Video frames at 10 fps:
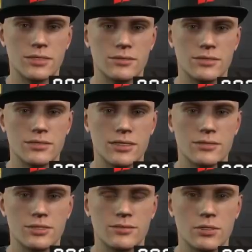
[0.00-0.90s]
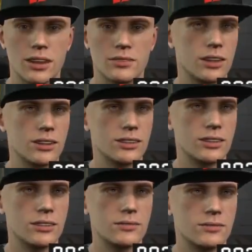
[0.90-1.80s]
to be able to get from the Ashika
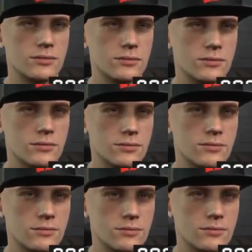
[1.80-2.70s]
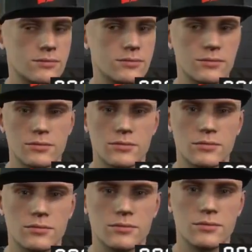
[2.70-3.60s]
Science Center. This was part
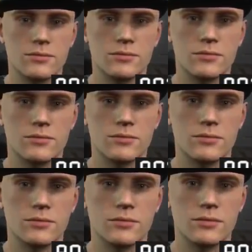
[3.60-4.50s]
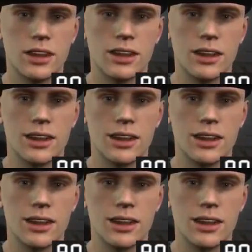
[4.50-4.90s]
of a previous mission that you